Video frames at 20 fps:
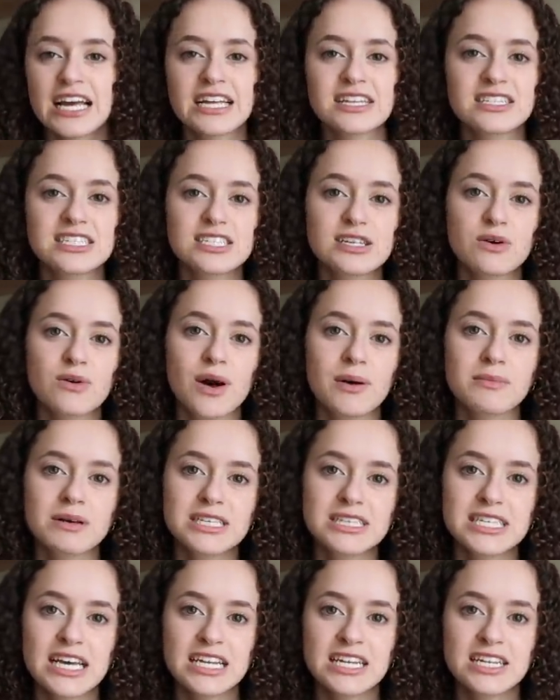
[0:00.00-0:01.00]
and so I'm
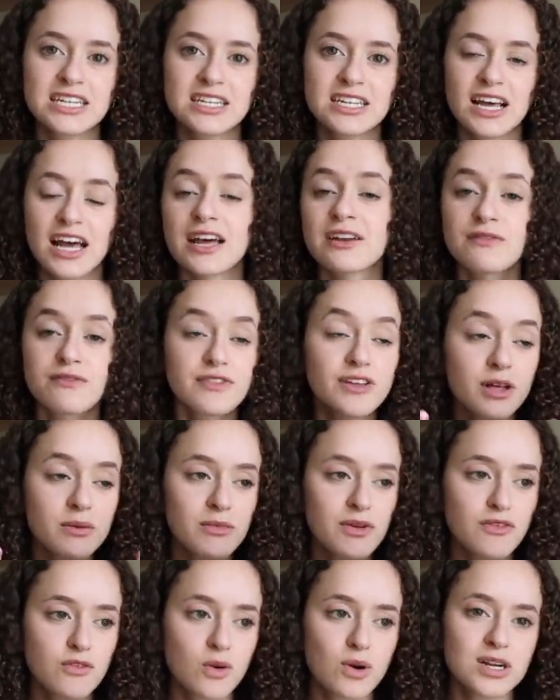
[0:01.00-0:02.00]
excited and
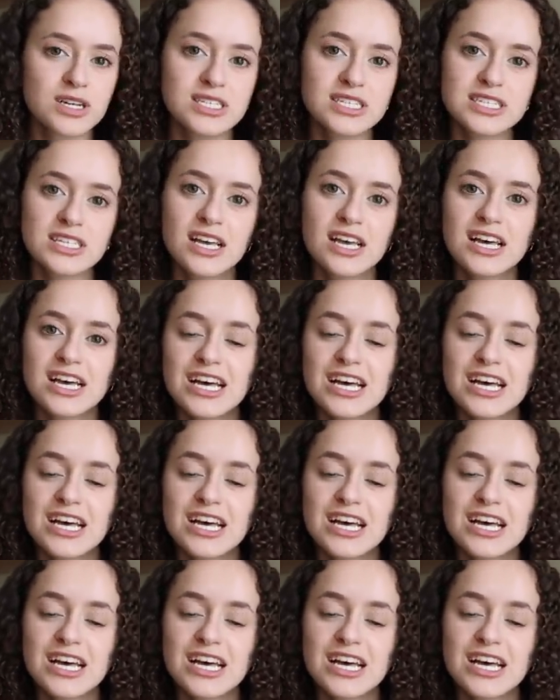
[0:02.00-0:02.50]
film of course